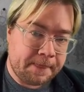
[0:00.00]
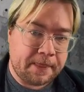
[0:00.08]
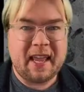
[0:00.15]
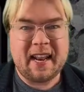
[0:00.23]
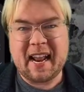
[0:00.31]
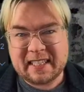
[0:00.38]

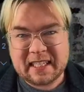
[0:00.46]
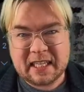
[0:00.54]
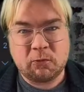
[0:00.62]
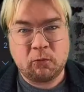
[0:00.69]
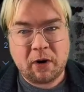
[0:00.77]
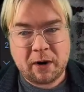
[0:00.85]
It has
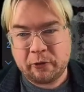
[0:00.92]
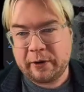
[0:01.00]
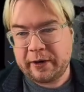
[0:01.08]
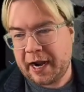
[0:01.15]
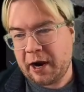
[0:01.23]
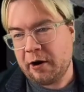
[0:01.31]
this rubbery
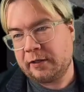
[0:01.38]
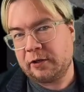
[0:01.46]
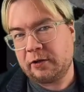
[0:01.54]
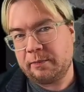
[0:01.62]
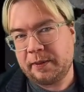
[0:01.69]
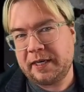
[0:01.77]

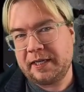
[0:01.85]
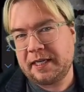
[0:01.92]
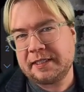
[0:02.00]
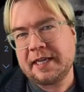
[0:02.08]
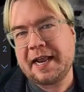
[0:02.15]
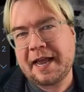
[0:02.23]
character, but it
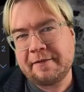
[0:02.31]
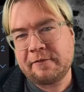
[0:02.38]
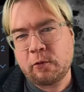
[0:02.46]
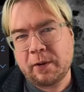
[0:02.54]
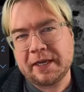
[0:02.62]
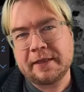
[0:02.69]
doesn't have
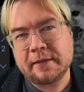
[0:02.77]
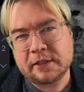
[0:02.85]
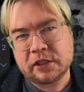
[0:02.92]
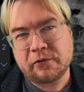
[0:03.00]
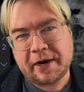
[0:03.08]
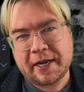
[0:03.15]
quite the
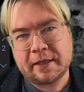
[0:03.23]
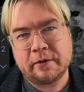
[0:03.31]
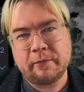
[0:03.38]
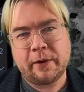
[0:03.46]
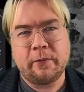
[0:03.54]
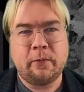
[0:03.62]
strength that
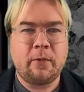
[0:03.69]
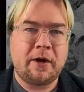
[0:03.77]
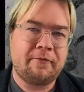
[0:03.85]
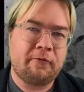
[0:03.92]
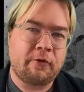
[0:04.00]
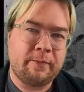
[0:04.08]
we would
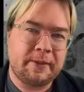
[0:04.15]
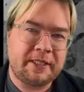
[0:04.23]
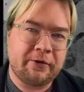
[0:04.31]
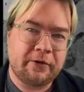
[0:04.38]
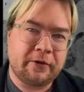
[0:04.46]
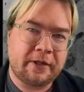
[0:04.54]
want for a
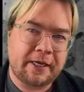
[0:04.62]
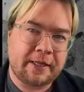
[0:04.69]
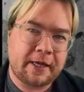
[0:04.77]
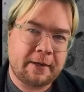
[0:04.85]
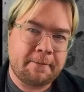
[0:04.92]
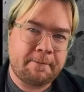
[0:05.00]
material like
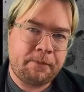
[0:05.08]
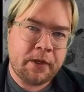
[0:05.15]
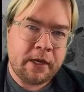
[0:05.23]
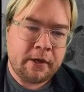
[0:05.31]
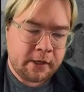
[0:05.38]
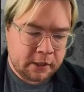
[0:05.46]
that.
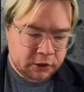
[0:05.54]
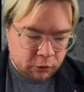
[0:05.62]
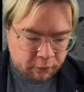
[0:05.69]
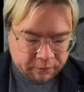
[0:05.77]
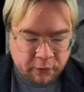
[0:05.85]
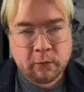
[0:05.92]
So
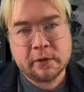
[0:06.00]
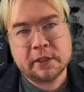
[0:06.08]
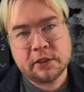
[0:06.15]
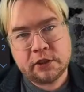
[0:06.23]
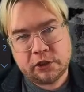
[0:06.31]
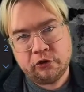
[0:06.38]
if you were to
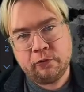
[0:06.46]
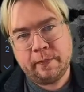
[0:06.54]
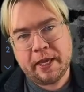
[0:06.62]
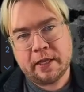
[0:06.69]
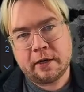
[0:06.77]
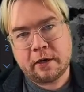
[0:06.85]
zoom
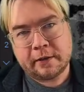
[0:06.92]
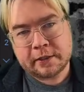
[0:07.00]
in on the